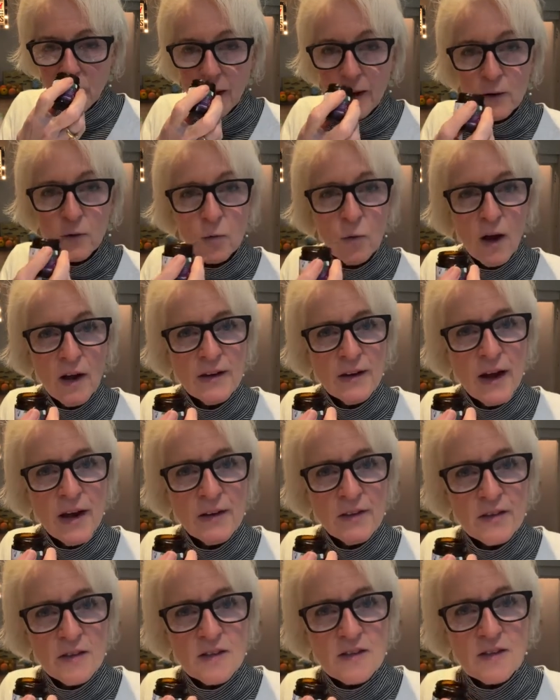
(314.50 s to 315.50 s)

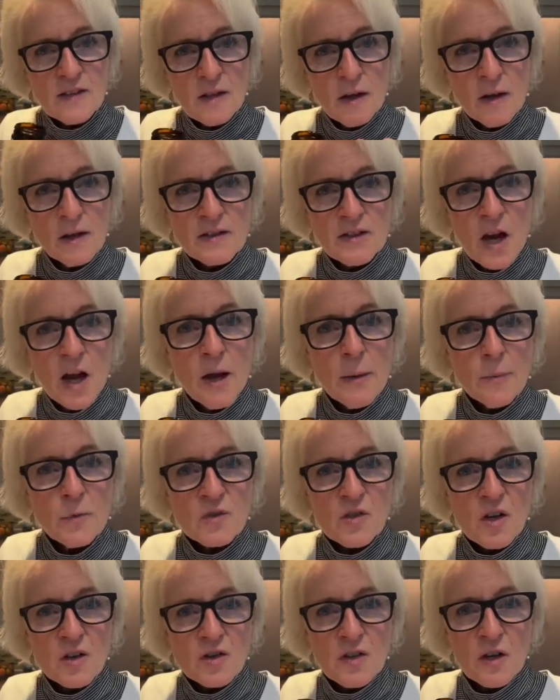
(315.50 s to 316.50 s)
And this thyme
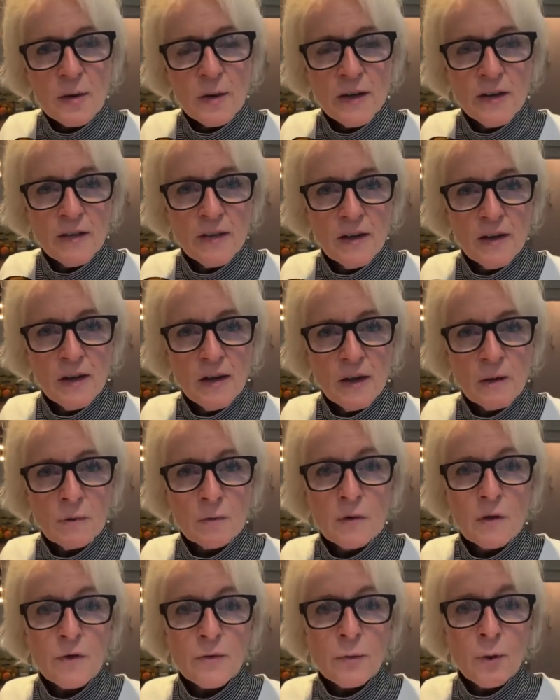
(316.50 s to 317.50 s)
was also in the
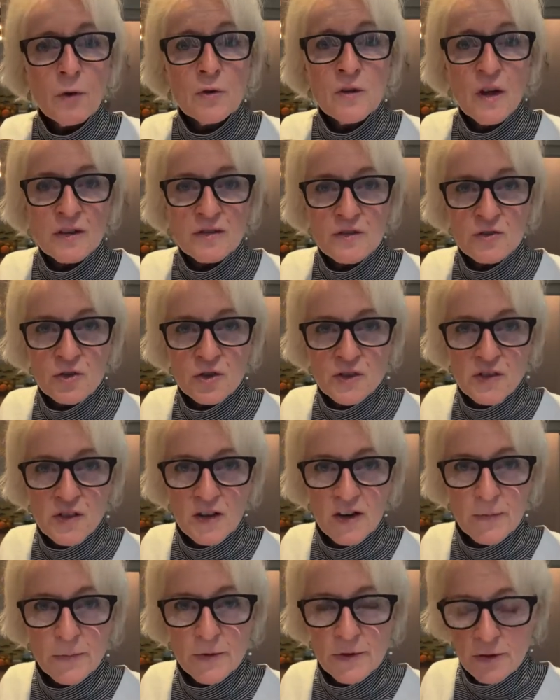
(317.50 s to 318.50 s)
throat lozenges that
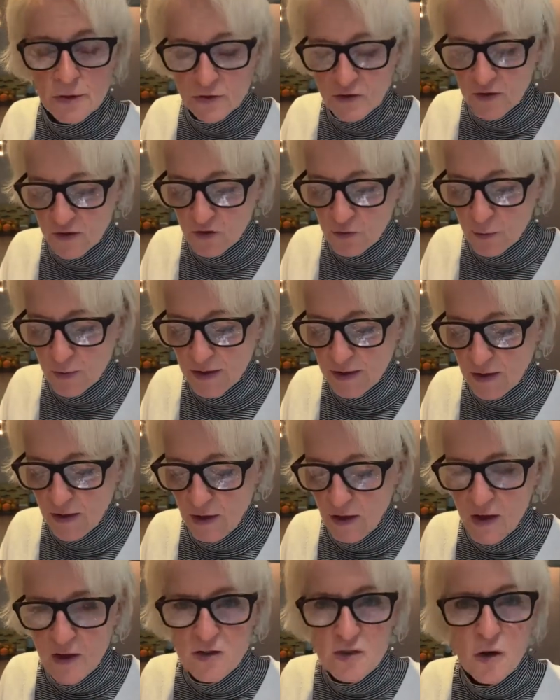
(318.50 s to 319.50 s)
I've been using this week.
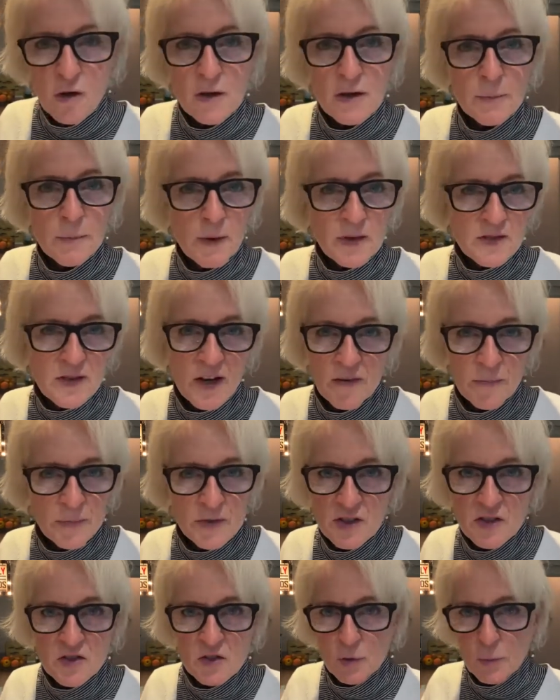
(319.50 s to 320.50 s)
So it must have
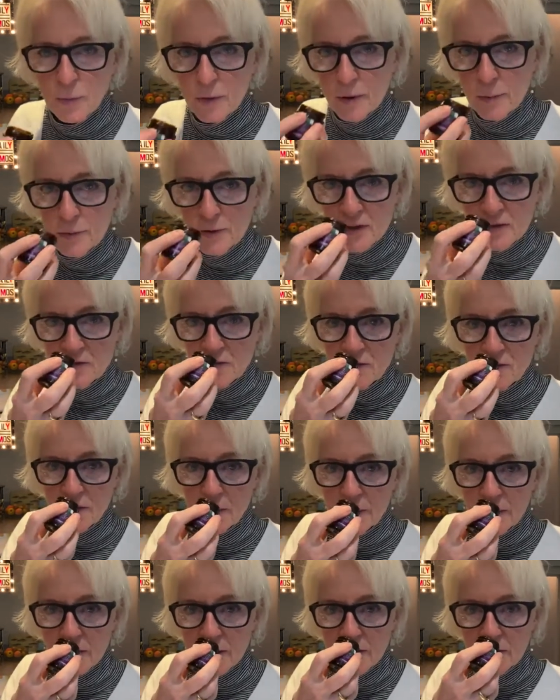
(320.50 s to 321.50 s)
medicinal properties of
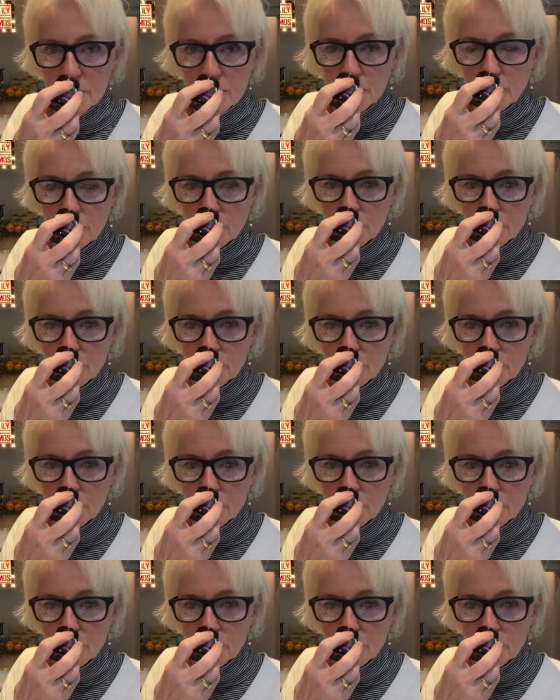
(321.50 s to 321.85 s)
some kind.